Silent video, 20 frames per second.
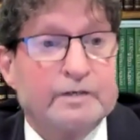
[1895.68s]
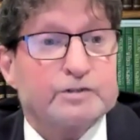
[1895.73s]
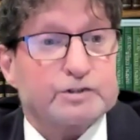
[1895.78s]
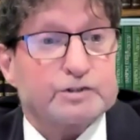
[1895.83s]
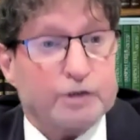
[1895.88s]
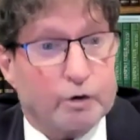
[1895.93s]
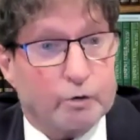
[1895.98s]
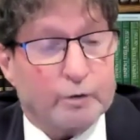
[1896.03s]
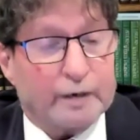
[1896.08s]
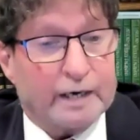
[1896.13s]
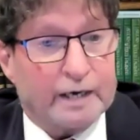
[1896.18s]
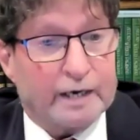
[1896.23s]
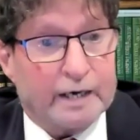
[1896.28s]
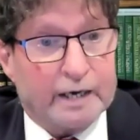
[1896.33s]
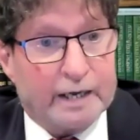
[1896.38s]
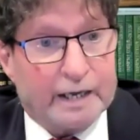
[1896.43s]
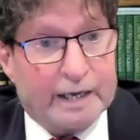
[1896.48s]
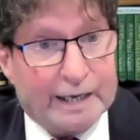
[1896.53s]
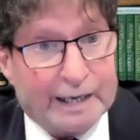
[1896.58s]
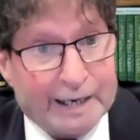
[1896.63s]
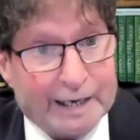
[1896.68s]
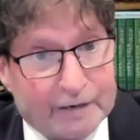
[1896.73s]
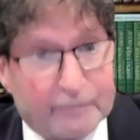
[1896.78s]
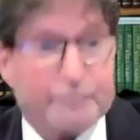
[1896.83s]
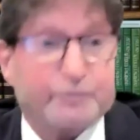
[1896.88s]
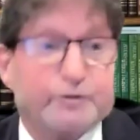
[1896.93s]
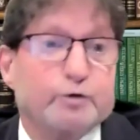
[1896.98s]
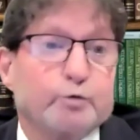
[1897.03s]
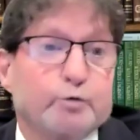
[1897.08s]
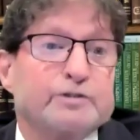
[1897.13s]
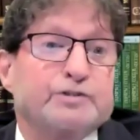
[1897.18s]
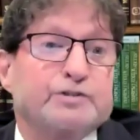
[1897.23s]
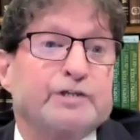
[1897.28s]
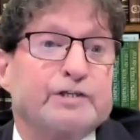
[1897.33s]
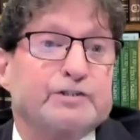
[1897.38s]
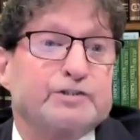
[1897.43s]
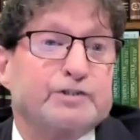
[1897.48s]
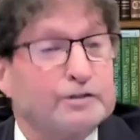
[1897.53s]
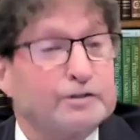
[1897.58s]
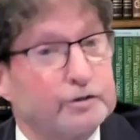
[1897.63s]
So afterwards
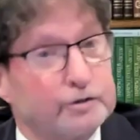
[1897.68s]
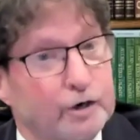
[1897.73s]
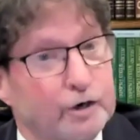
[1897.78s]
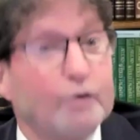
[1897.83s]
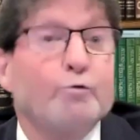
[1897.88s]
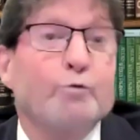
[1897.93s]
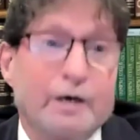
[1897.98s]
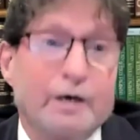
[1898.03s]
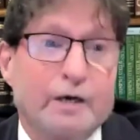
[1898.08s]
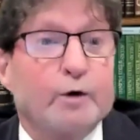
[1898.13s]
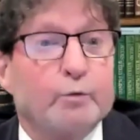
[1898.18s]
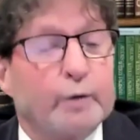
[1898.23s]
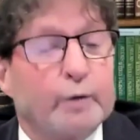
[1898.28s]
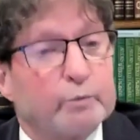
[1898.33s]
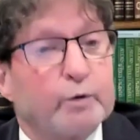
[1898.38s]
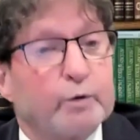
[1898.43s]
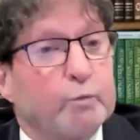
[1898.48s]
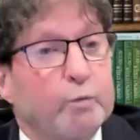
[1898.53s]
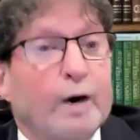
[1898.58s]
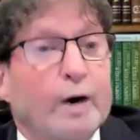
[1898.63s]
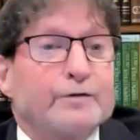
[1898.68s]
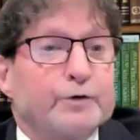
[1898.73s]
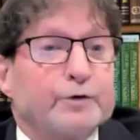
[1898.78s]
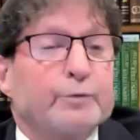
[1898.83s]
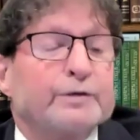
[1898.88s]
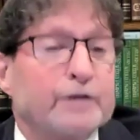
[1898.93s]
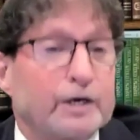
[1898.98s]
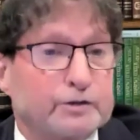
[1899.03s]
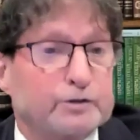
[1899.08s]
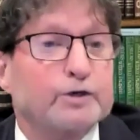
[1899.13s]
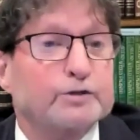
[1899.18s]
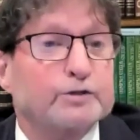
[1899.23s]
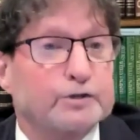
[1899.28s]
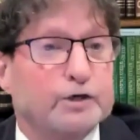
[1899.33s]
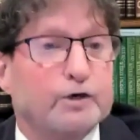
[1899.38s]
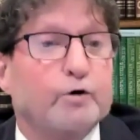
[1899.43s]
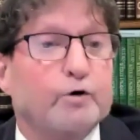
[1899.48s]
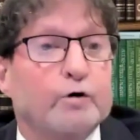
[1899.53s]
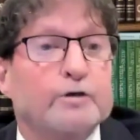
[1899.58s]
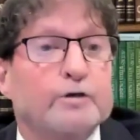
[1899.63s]
they said, we were wondering, they took
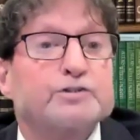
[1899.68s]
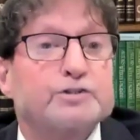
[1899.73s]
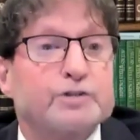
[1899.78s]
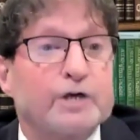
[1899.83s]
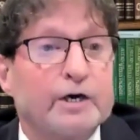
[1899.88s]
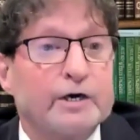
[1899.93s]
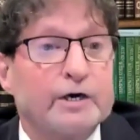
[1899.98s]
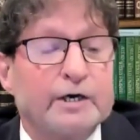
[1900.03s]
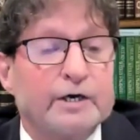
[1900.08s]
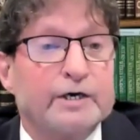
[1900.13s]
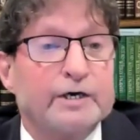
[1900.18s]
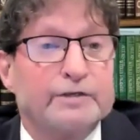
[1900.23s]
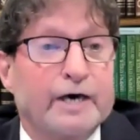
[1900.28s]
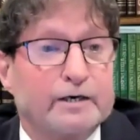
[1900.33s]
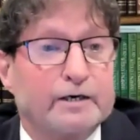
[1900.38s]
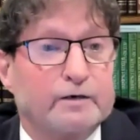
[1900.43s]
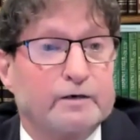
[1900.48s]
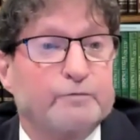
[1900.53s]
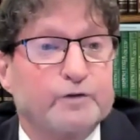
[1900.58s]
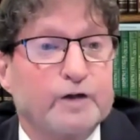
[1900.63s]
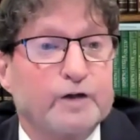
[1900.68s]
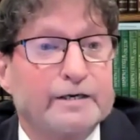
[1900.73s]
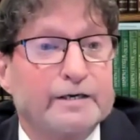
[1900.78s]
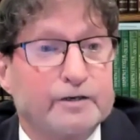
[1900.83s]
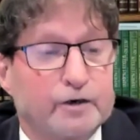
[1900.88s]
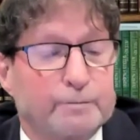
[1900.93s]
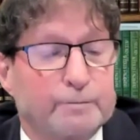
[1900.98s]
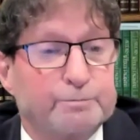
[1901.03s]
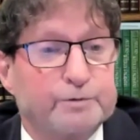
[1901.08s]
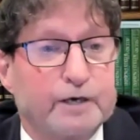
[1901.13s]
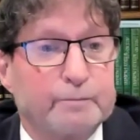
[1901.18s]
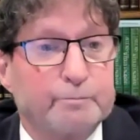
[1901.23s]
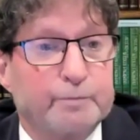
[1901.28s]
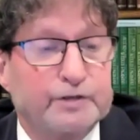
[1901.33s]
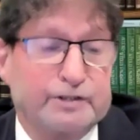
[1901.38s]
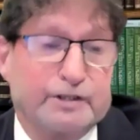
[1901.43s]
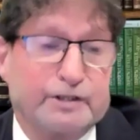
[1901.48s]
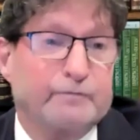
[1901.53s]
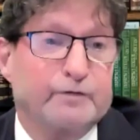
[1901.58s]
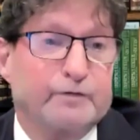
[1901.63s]
the course in how to fly an airplane,
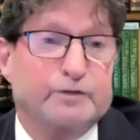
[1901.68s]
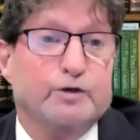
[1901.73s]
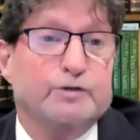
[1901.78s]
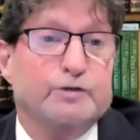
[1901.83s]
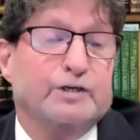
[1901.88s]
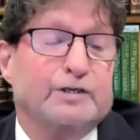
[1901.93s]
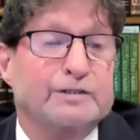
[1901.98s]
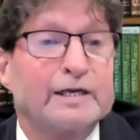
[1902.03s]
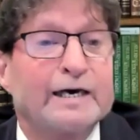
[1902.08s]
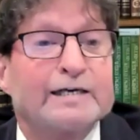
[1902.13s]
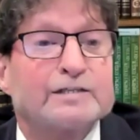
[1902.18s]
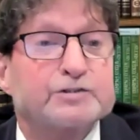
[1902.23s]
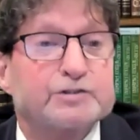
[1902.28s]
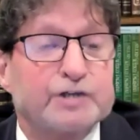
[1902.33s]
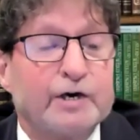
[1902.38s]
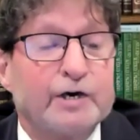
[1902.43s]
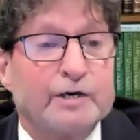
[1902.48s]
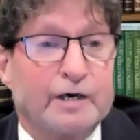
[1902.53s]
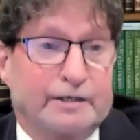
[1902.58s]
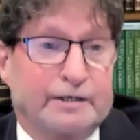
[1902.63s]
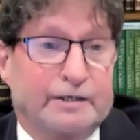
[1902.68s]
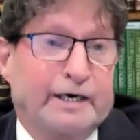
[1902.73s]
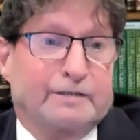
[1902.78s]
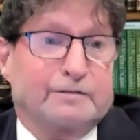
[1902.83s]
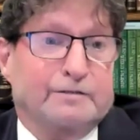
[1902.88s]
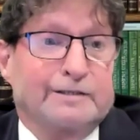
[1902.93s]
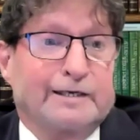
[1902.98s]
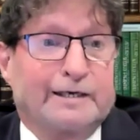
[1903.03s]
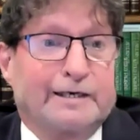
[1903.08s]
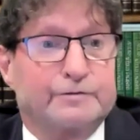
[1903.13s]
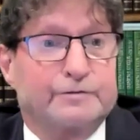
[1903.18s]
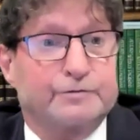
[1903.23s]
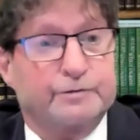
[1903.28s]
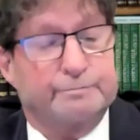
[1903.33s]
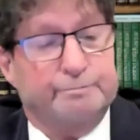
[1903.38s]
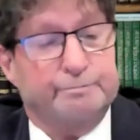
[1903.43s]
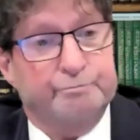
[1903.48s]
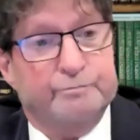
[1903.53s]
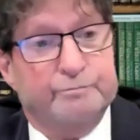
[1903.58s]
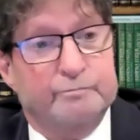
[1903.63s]
but they never took the class on how to land.
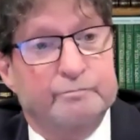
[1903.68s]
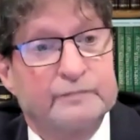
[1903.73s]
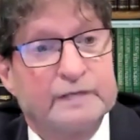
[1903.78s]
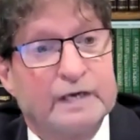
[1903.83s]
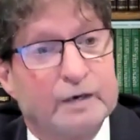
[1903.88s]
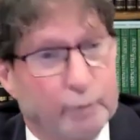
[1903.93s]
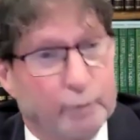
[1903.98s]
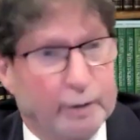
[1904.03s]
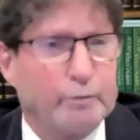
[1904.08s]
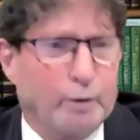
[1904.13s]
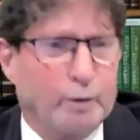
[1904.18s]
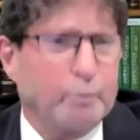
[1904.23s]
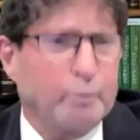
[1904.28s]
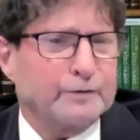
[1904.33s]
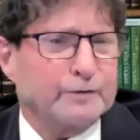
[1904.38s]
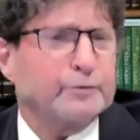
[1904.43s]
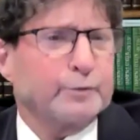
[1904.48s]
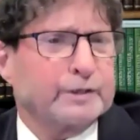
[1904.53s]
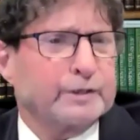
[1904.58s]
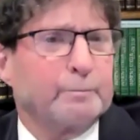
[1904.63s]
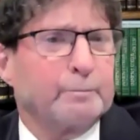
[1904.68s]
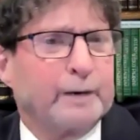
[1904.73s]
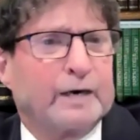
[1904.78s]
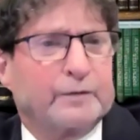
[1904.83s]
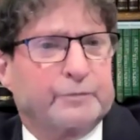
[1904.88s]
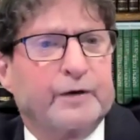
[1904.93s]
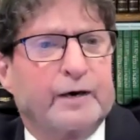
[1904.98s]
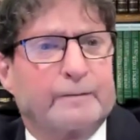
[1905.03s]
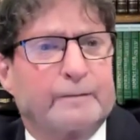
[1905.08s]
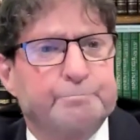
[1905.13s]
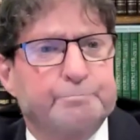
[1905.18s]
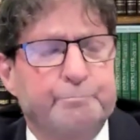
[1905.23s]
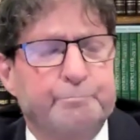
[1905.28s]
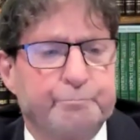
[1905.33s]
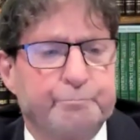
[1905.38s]
We were wondering about that.